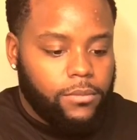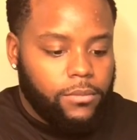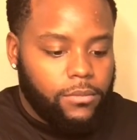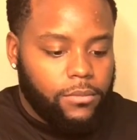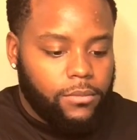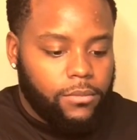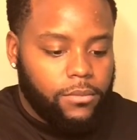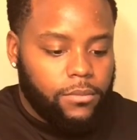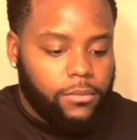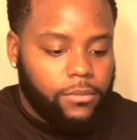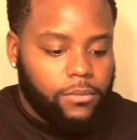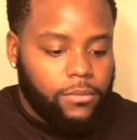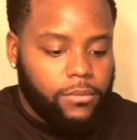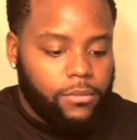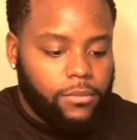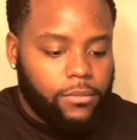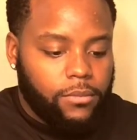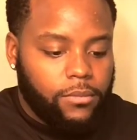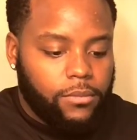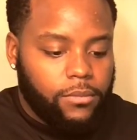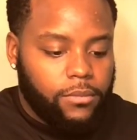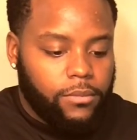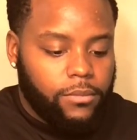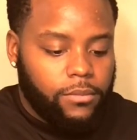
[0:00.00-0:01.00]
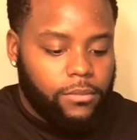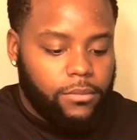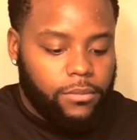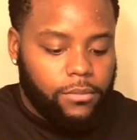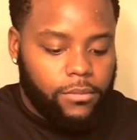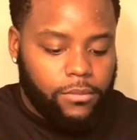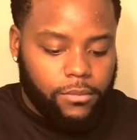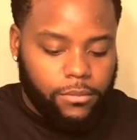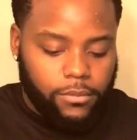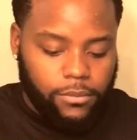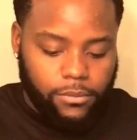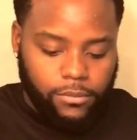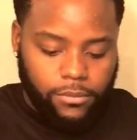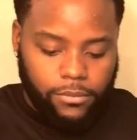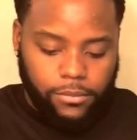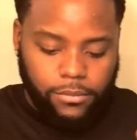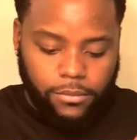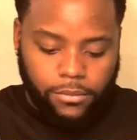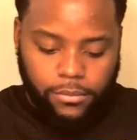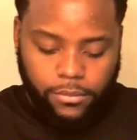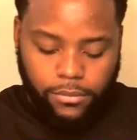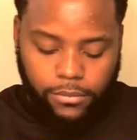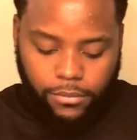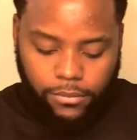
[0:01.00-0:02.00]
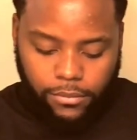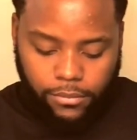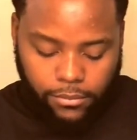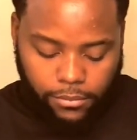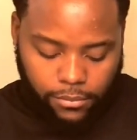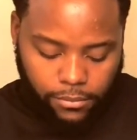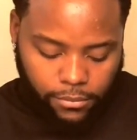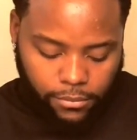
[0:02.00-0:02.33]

[no speech]